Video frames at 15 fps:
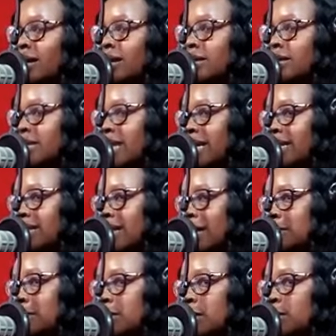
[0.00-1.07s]
the state
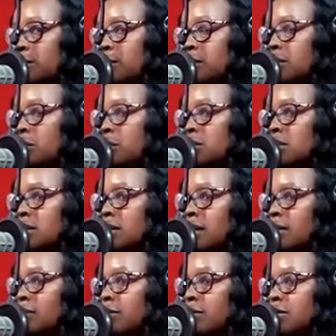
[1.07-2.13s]
capital will host the
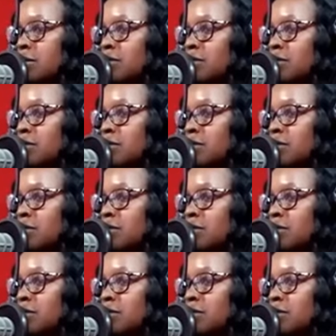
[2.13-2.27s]
Conference